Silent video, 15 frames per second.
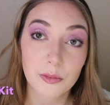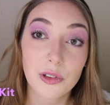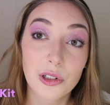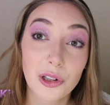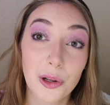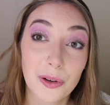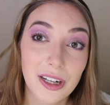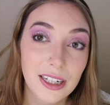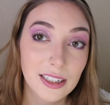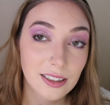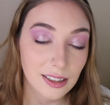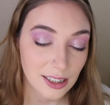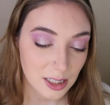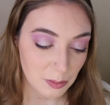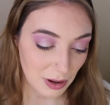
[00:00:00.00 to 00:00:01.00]
Glow Kit.
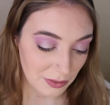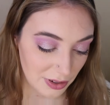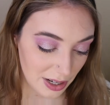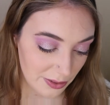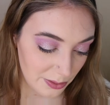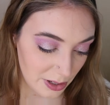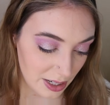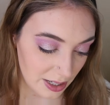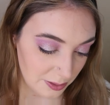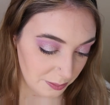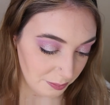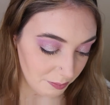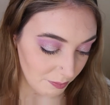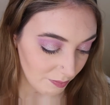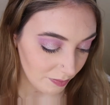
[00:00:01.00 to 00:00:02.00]
It's my favorite.
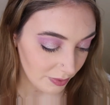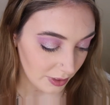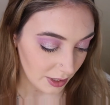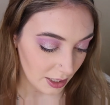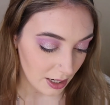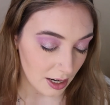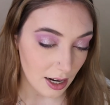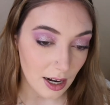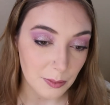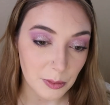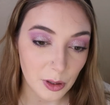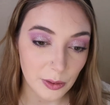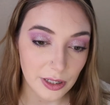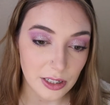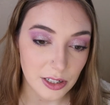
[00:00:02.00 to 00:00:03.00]
I'm
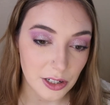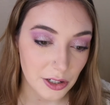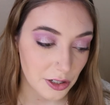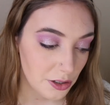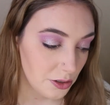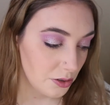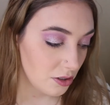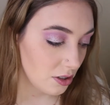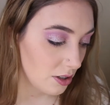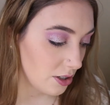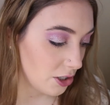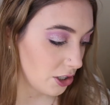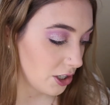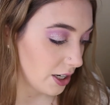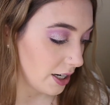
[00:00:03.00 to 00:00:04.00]
going to use the
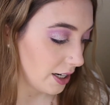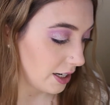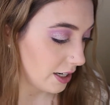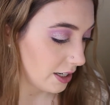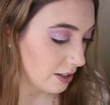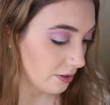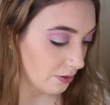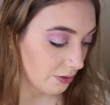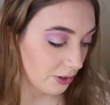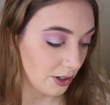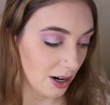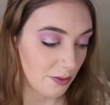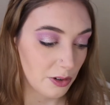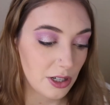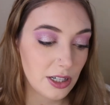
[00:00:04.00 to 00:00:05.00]
shade
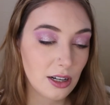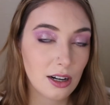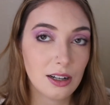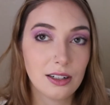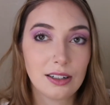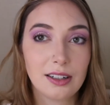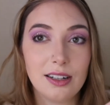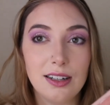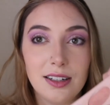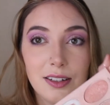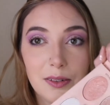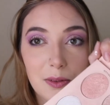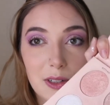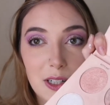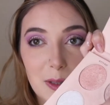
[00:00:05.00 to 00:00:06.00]
Forever Young,
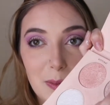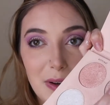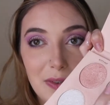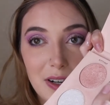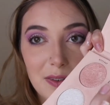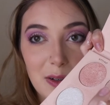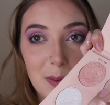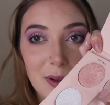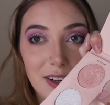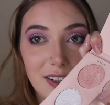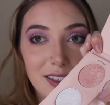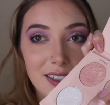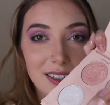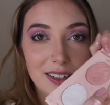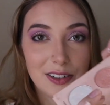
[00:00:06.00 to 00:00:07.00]
which is my favorite
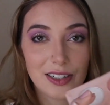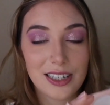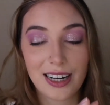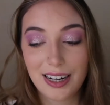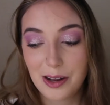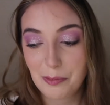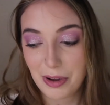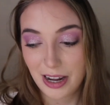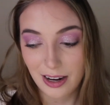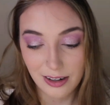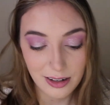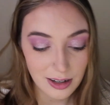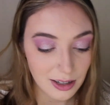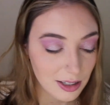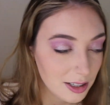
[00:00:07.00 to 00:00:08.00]
one. You see I hit
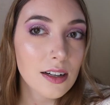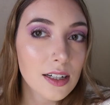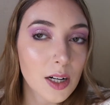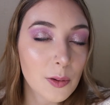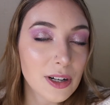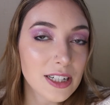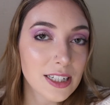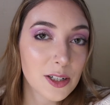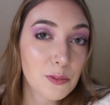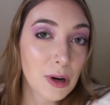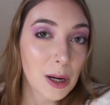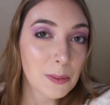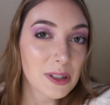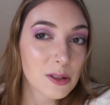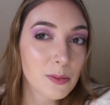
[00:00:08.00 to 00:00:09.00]
pan. Now I did
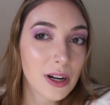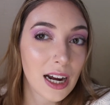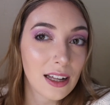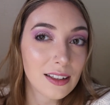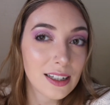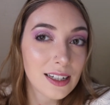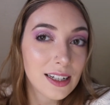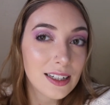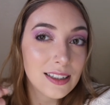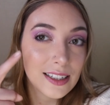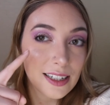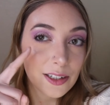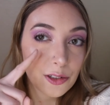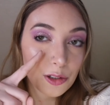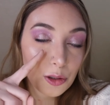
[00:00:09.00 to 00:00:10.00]
pop some highlight in the
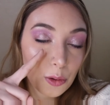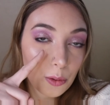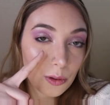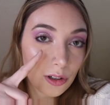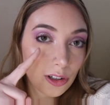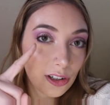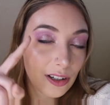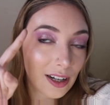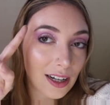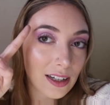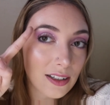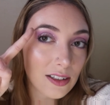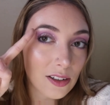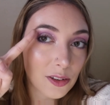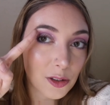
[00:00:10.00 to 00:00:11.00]
inner corner
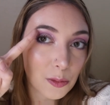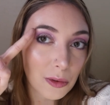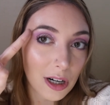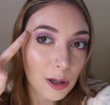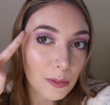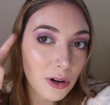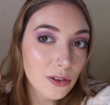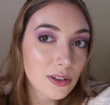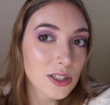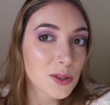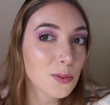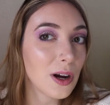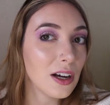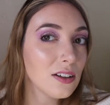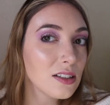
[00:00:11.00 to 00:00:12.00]
and on the brow bone as
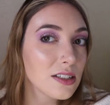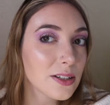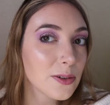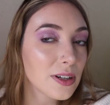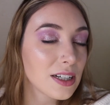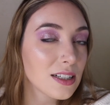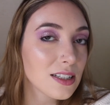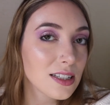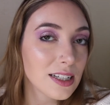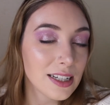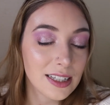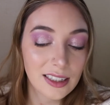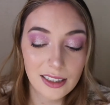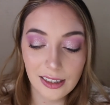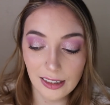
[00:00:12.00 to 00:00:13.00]
well, as you can
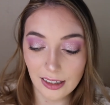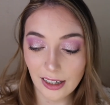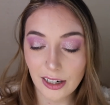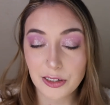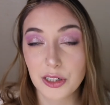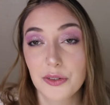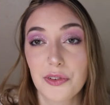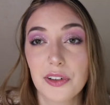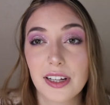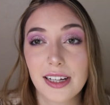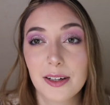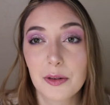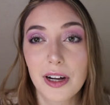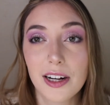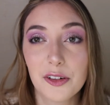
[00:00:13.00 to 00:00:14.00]
see. I just feel like
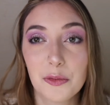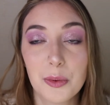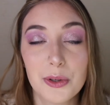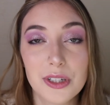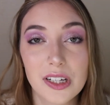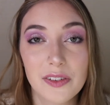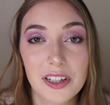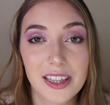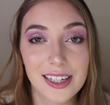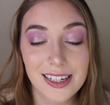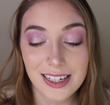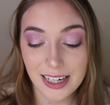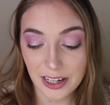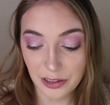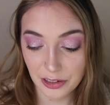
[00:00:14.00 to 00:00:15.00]
it kind of pulls everything
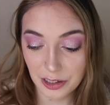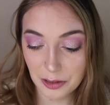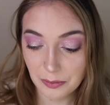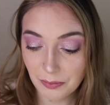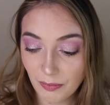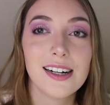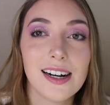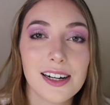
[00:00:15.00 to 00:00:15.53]
together.